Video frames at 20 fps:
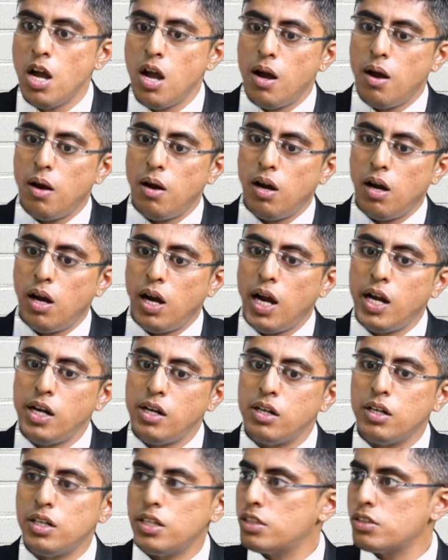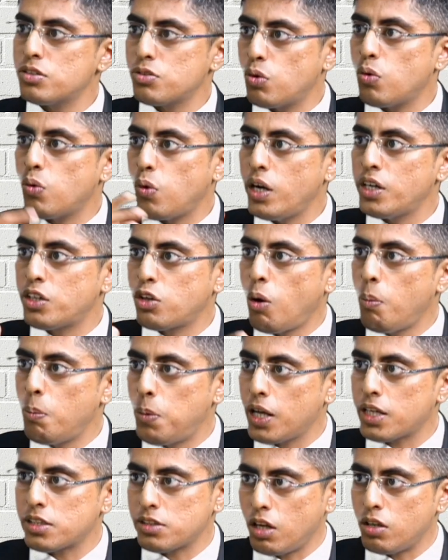and it is quite
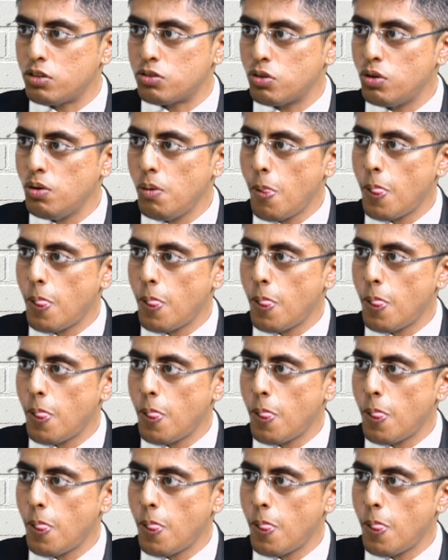complex also.